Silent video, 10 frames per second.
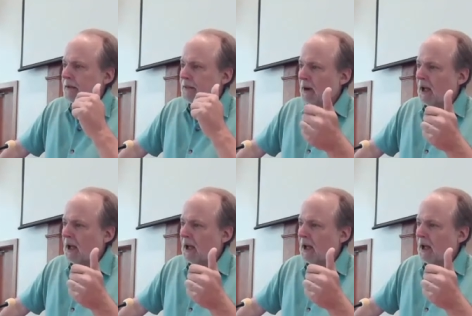the
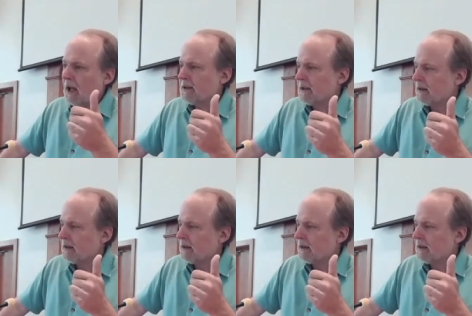blind are seeing.